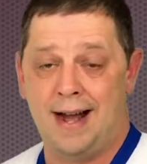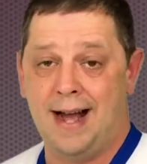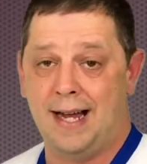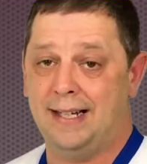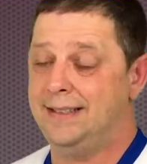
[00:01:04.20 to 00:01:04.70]

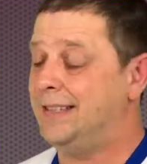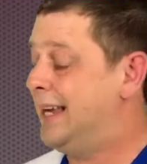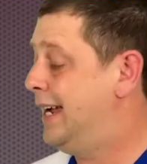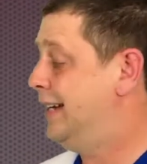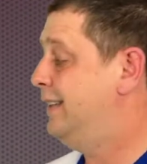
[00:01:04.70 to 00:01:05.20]
I's.
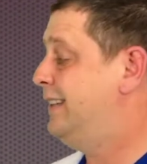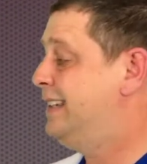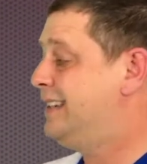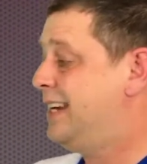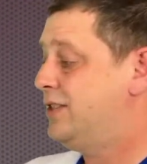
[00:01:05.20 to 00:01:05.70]
And
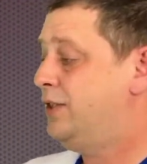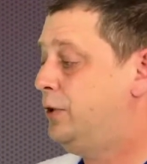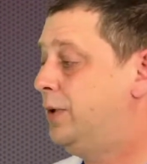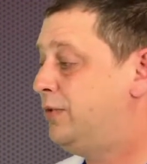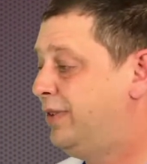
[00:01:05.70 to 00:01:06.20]
this has to
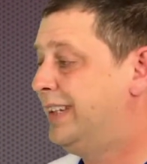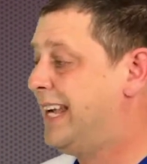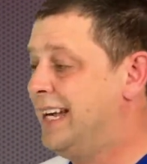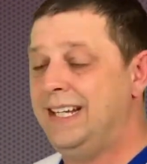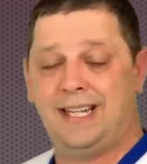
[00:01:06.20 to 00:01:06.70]
do with
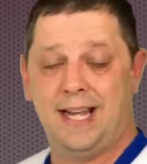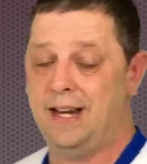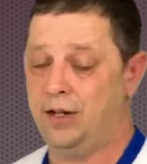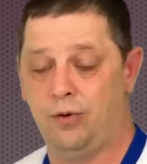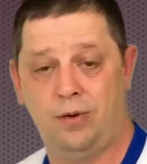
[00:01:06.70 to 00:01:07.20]
really any
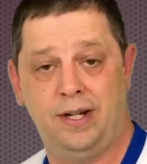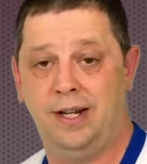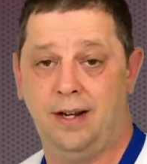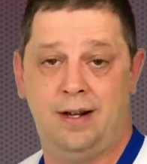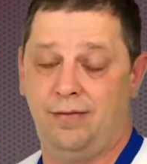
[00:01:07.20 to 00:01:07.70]

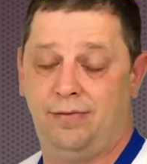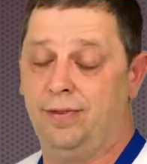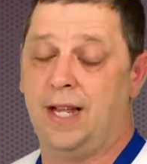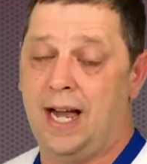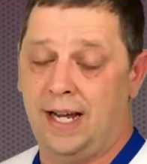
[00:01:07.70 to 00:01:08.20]
category of
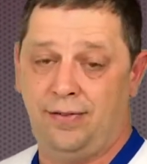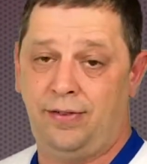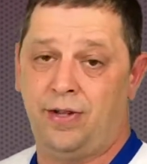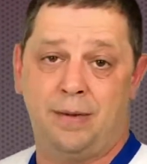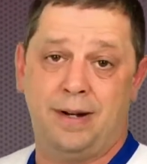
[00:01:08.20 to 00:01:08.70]
life.
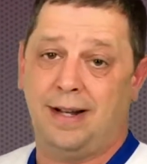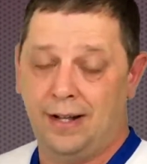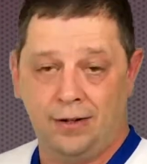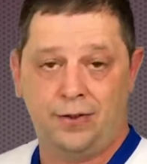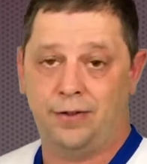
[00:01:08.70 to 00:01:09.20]
If you're talking about
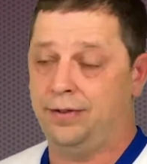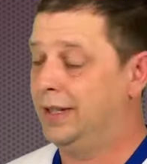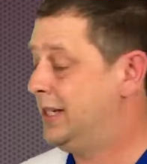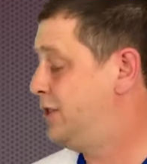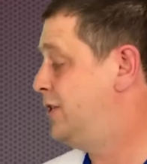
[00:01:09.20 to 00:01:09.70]
health or
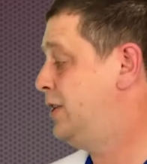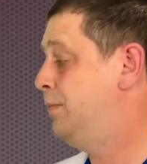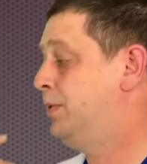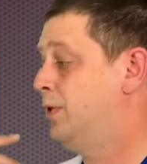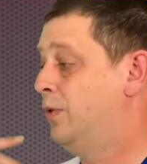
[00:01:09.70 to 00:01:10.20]

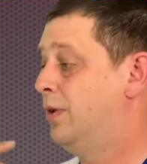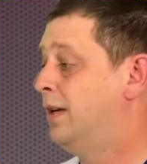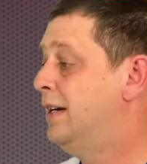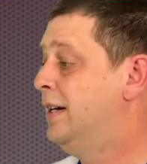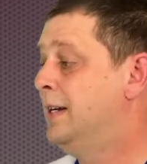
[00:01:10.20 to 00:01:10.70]
relationships
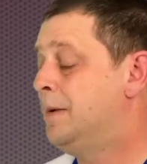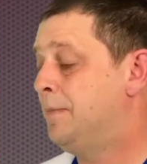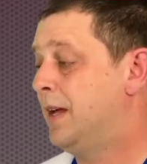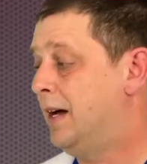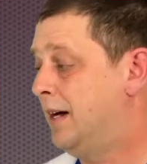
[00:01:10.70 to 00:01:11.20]
or
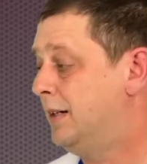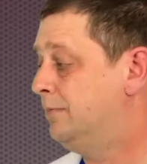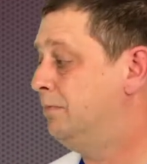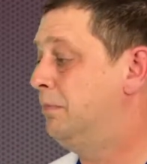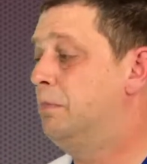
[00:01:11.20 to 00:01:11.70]

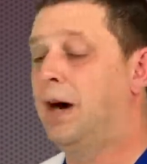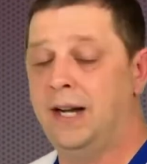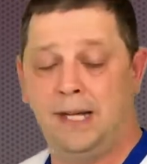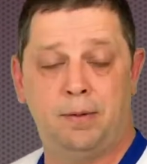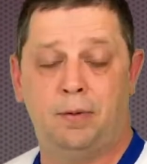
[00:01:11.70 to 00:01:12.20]

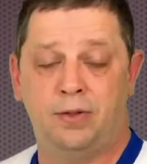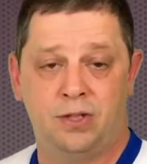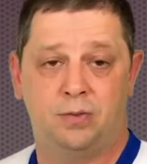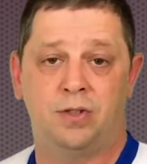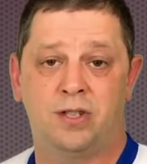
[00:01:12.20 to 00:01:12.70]
money, but we'll
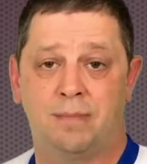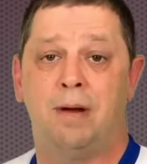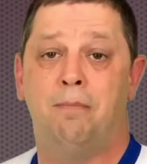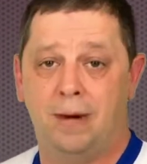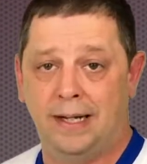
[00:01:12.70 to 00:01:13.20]
just talk
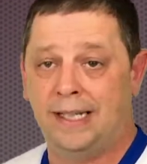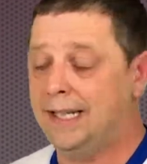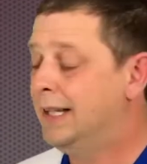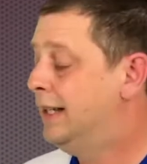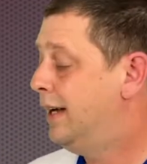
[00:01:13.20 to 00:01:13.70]
about
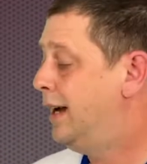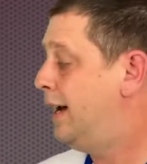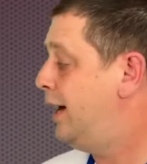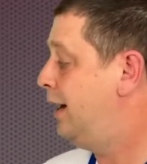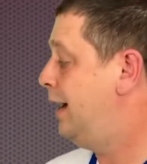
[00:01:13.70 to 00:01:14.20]
money
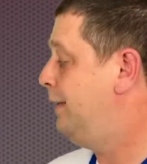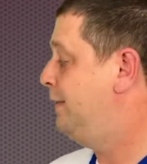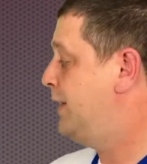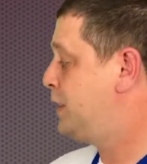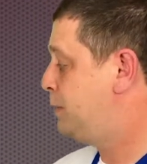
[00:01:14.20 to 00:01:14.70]

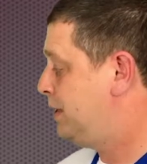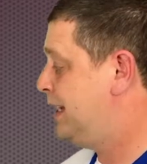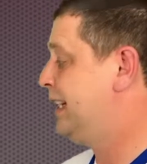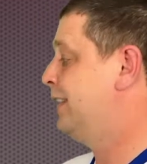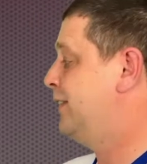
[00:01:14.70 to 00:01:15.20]
in this
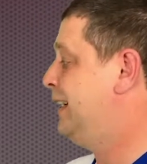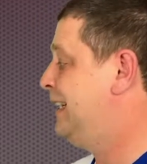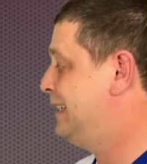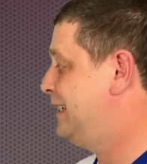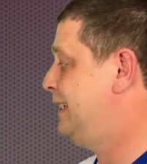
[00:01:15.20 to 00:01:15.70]
particular
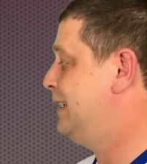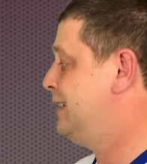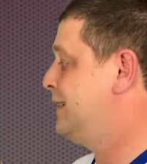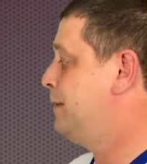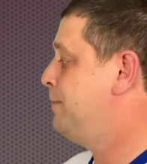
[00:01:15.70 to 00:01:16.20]

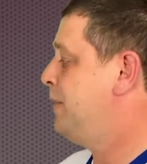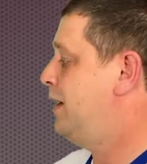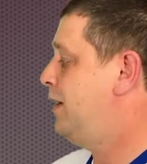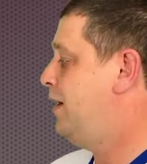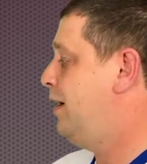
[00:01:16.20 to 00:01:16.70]
instance,
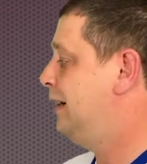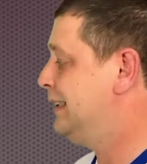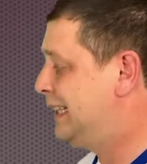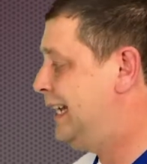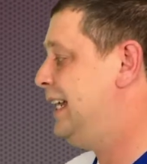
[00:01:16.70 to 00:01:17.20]

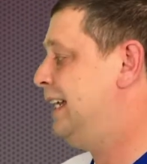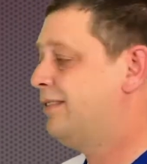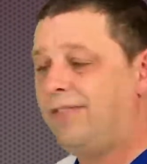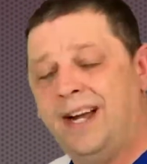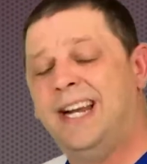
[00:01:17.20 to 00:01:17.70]
on getting
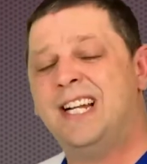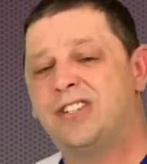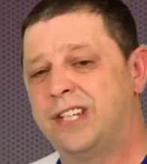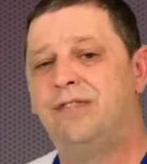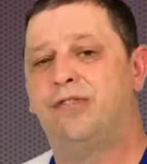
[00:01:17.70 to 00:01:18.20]

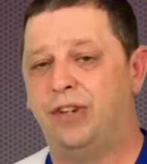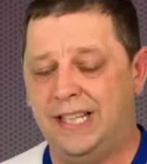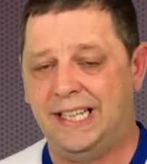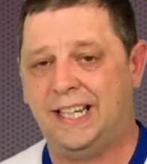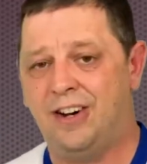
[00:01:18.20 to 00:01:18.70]
financially
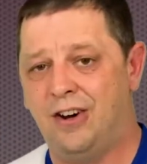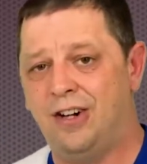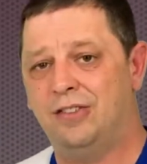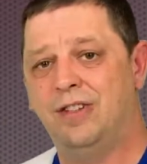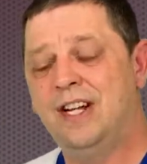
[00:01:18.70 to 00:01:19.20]
free,
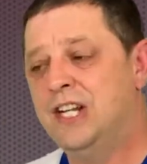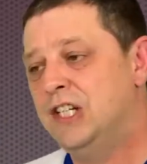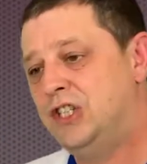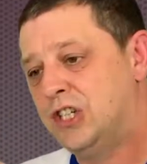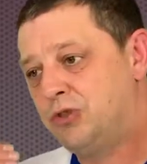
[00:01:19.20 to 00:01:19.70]
on
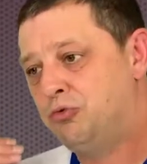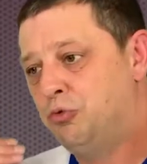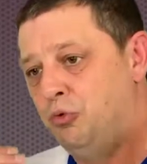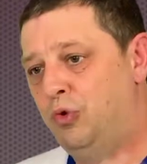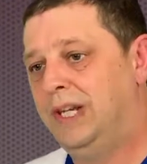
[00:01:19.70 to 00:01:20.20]
just
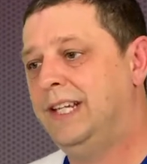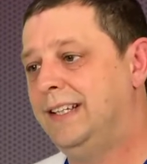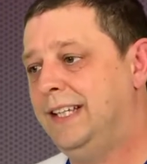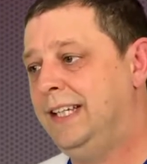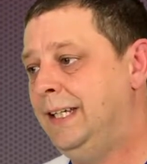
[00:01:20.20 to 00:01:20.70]

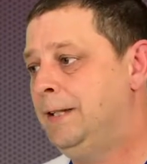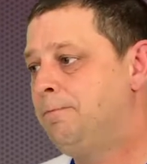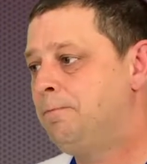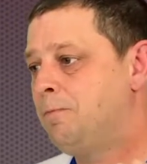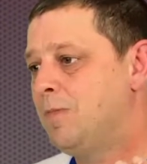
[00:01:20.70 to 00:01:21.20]
really
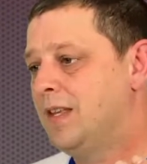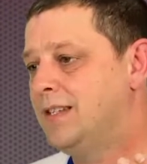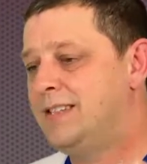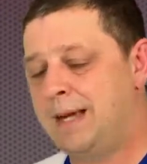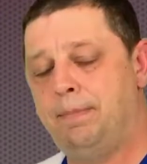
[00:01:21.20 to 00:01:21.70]

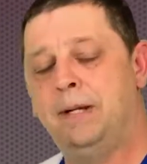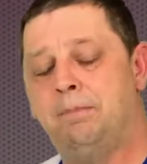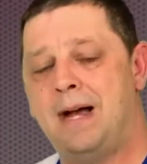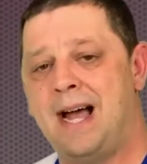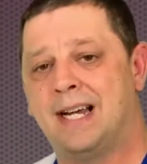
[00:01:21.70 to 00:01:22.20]
stepping
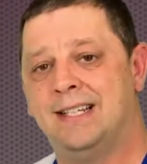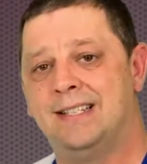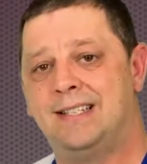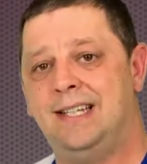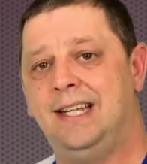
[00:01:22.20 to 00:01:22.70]
back and
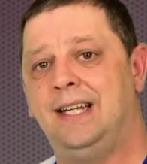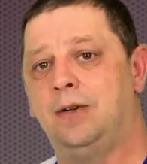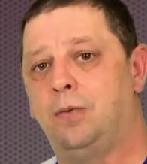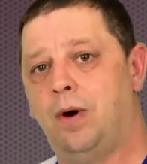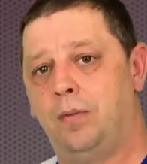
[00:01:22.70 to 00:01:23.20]

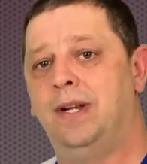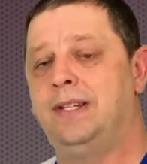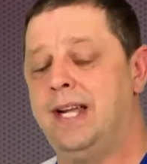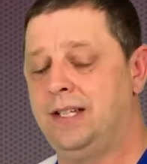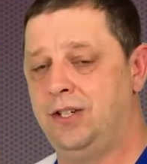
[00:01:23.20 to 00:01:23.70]
seeing what would it
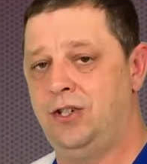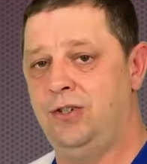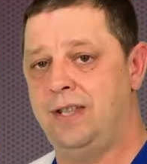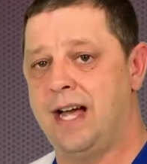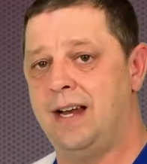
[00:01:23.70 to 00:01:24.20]
take to
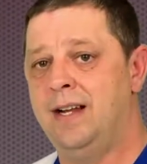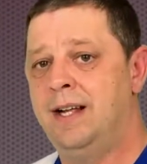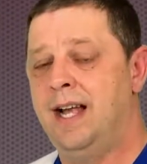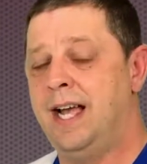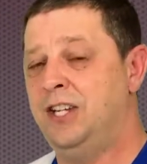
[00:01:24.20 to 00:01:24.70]
do that.
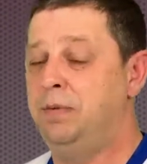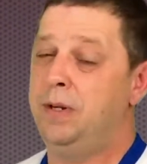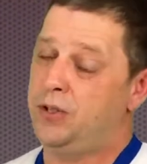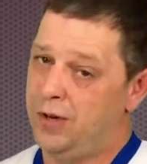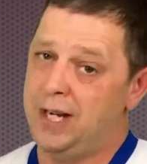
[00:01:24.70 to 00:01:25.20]
And you've
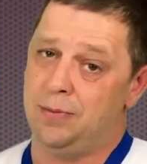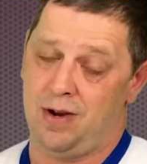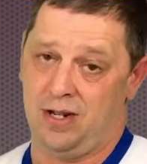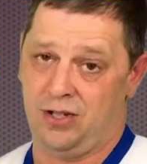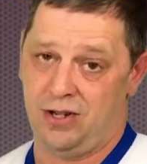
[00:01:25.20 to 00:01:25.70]
been train
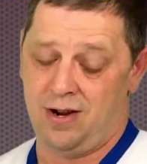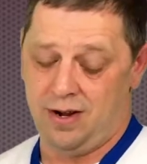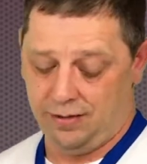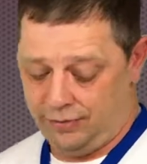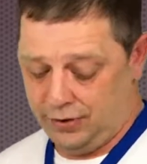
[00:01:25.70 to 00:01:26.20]
washed
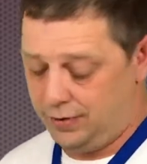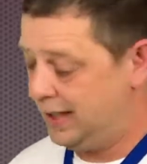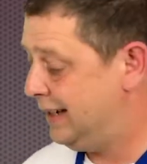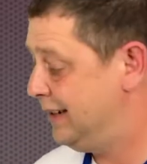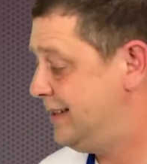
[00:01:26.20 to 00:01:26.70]
on a few
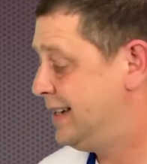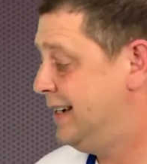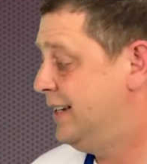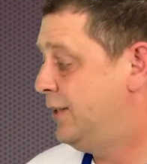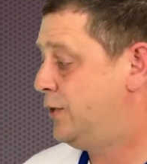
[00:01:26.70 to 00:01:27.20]
things,
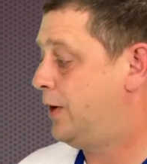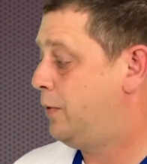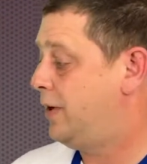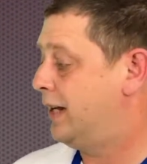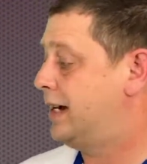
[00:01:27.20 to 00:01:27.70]
so I
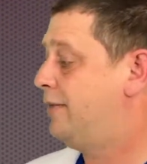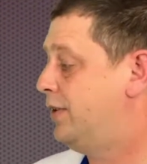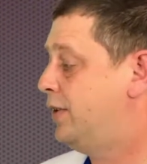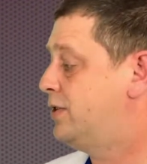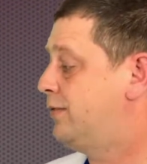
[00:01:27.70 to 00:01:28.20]
want to
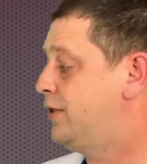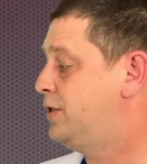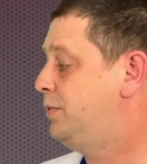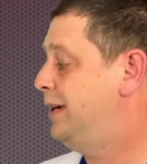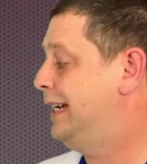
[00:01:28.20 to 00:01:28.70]
cover those. The
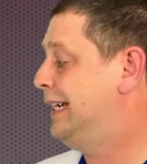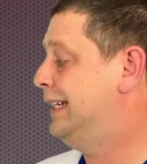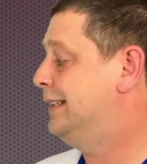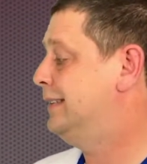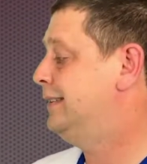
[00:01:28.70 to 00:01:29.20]
first one
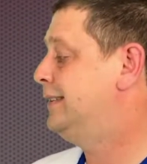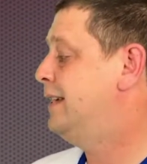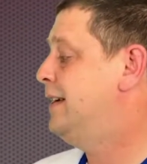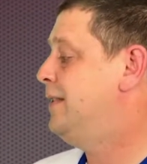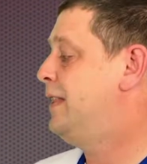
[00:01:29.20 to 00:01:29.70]
is
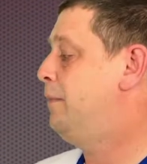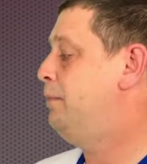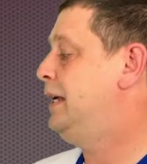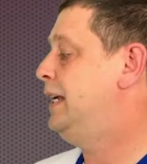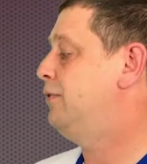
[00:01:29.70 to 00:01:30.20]
that
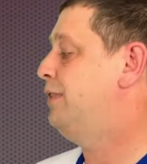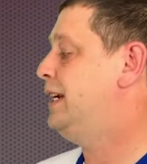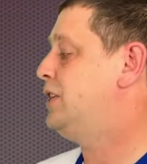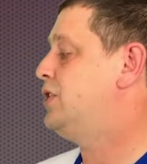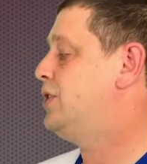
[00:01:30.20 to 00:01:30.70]
being
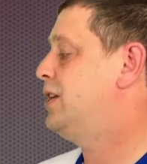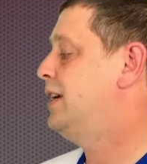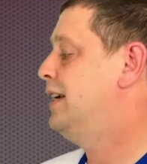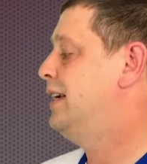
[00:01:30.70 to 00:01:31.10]
rich